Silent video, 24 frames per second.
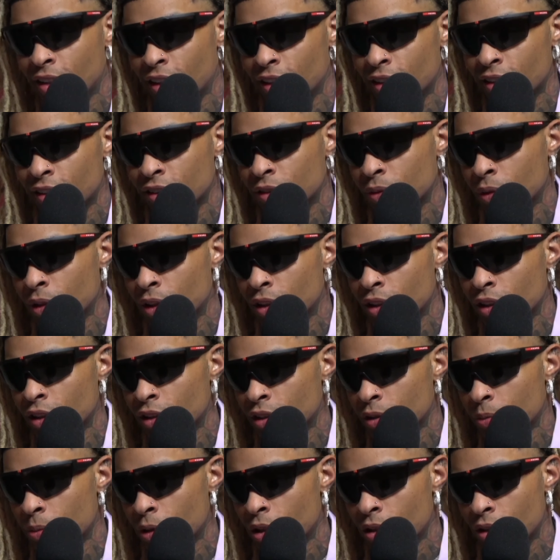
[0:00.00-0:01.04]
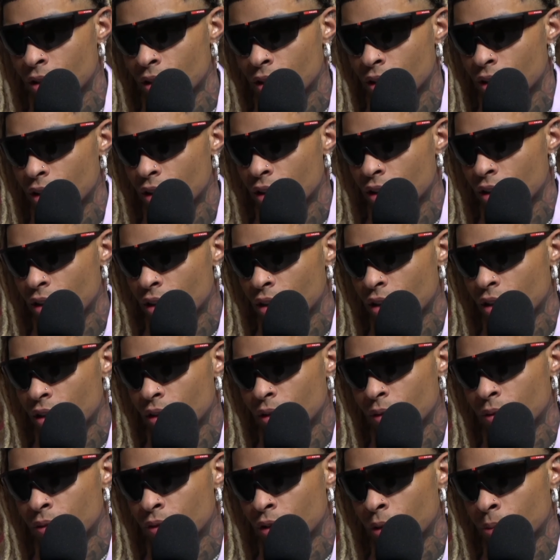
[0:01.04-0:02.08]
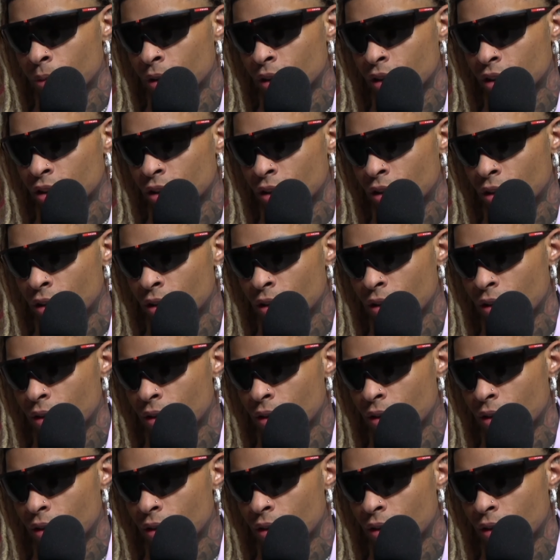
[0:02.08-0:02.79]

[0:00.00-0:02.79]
Like it is what it is, bro. Yeah. You feel me? So.